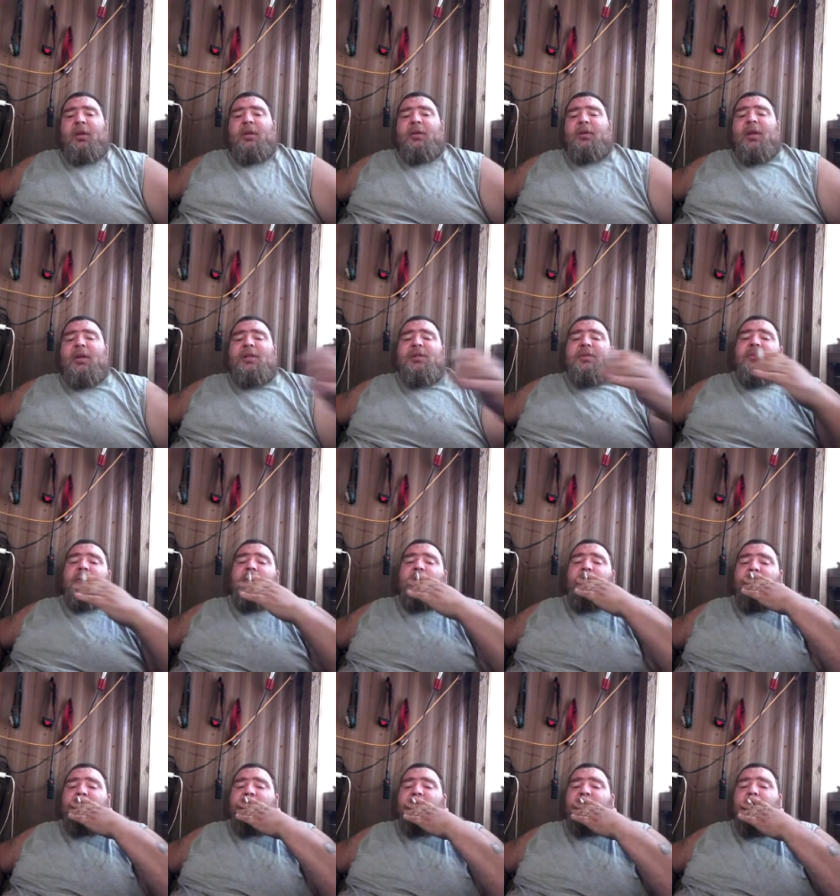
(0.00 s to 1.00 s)
That's the real
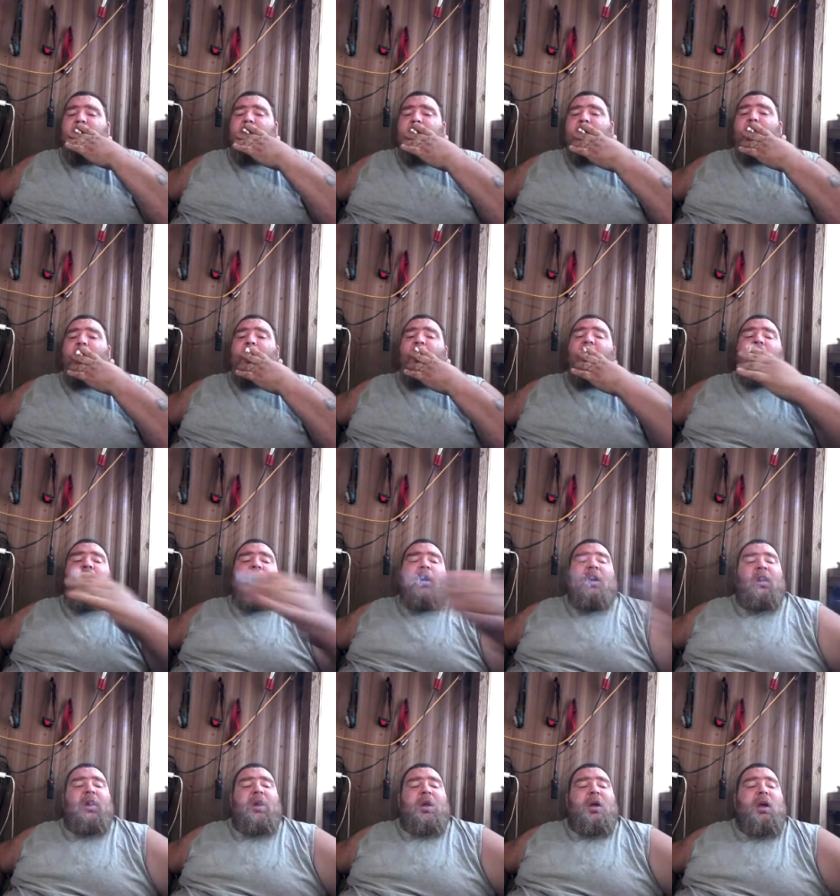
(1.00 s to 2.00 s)
question.
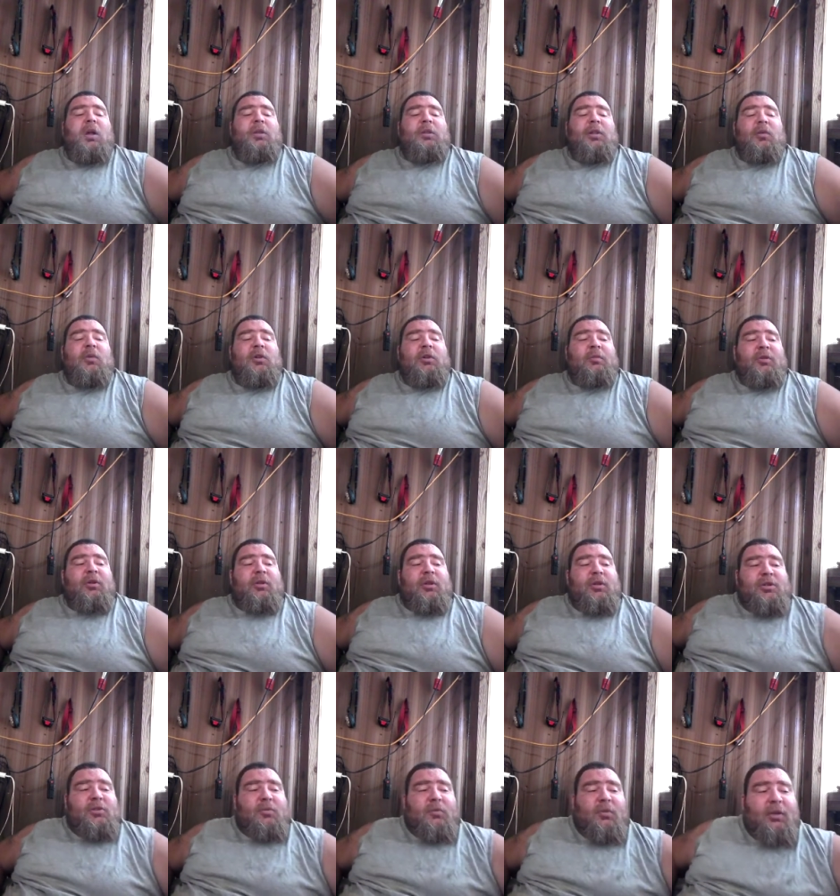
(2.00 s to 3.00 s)
I'll tell you what
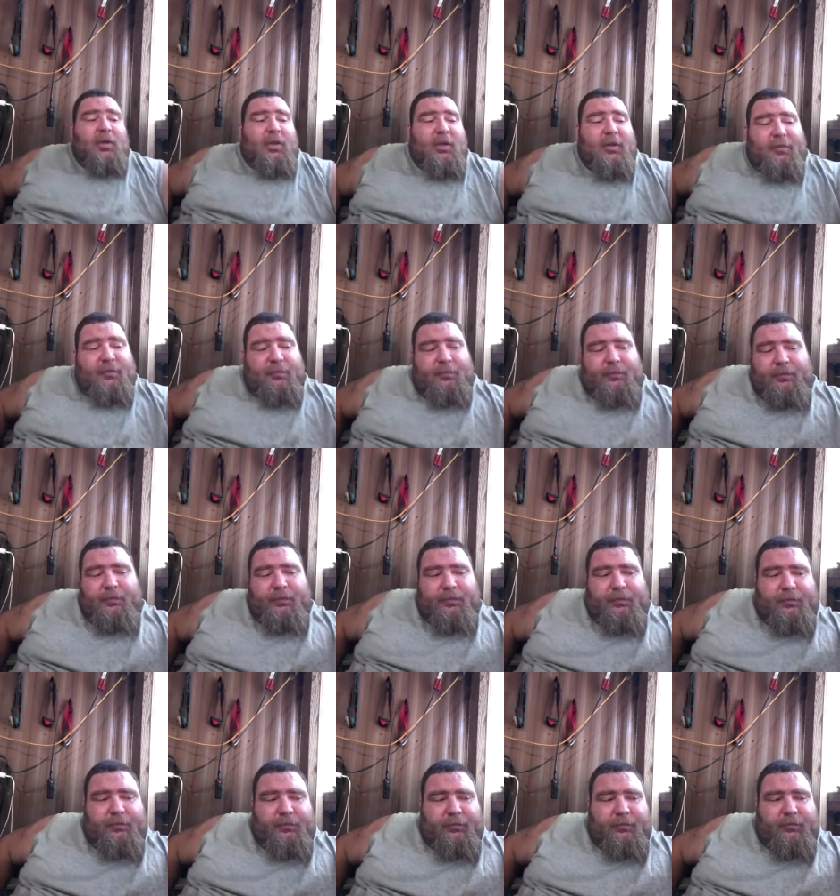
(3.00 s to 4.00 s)
communications we're going to have.
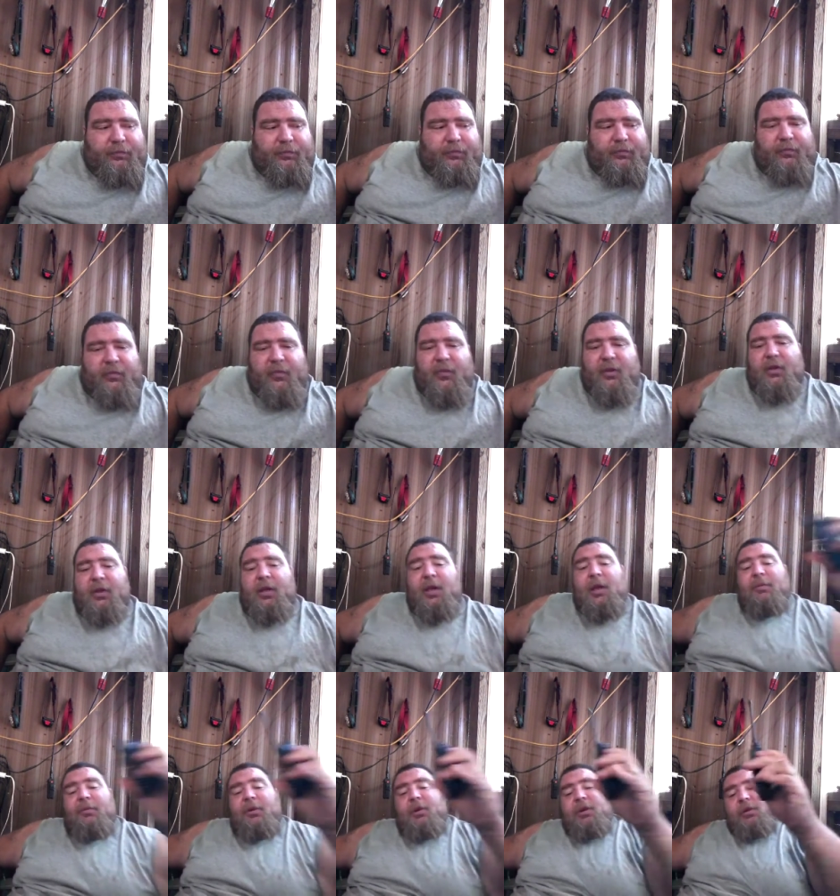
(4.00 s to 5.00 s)

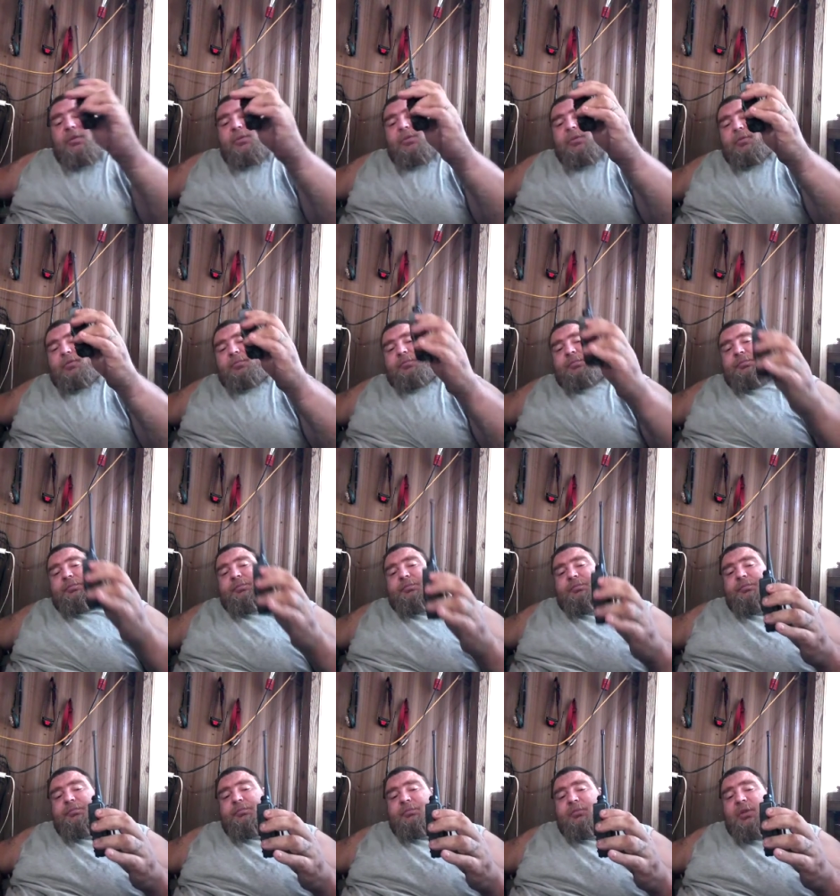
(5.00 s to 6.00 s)
Ham radios.
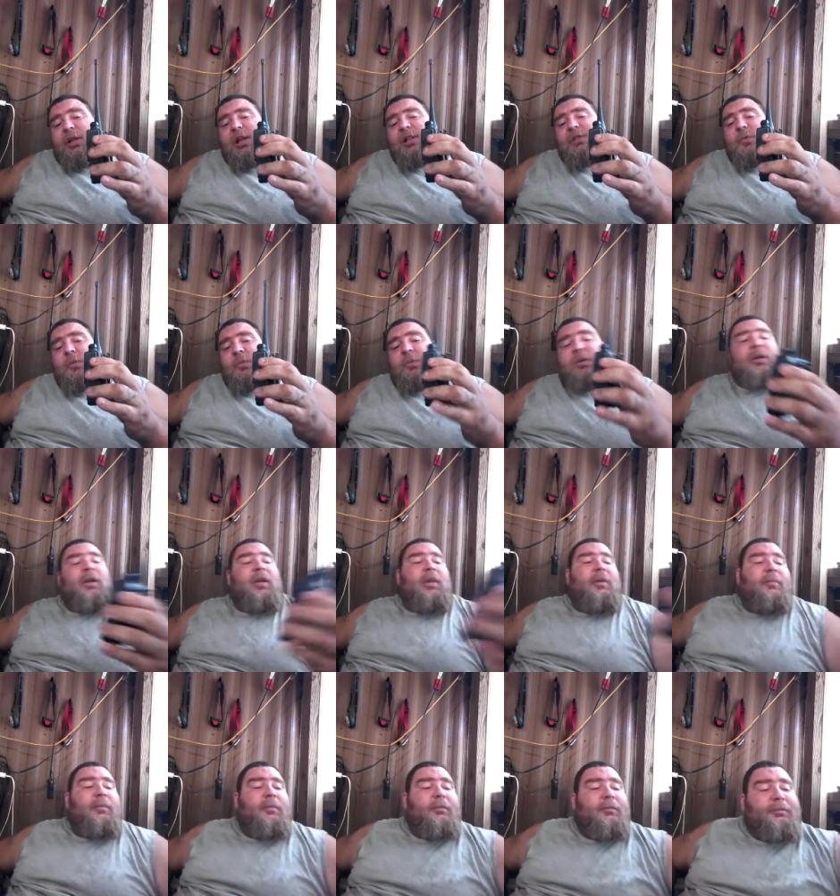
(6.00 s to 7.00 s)
That's what we're going to
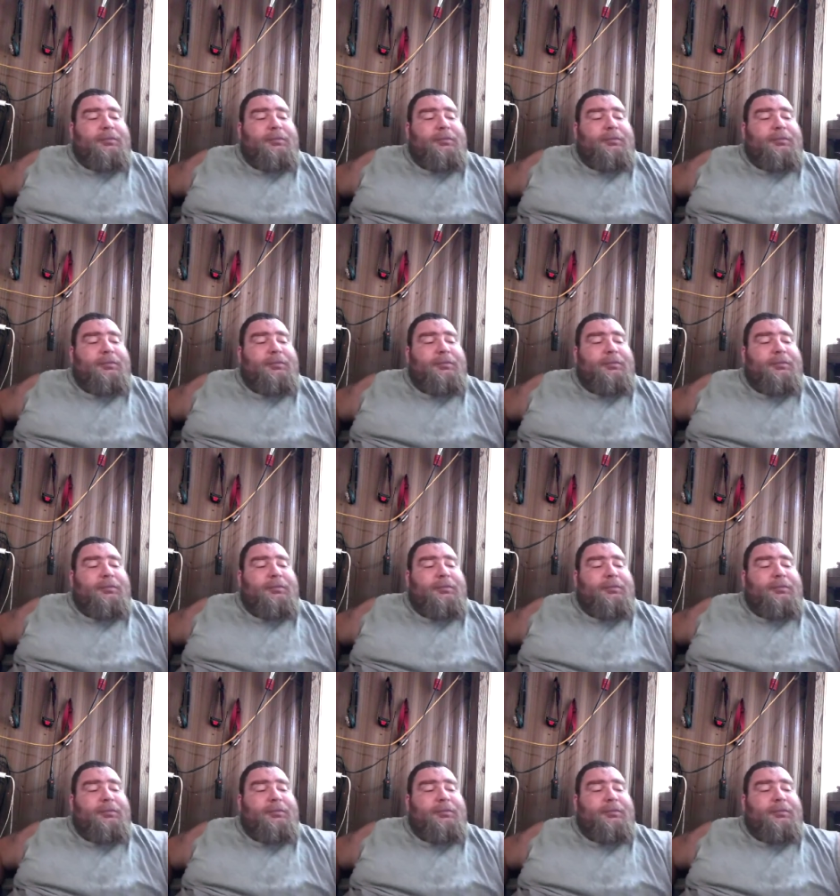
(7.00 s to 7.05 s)
have.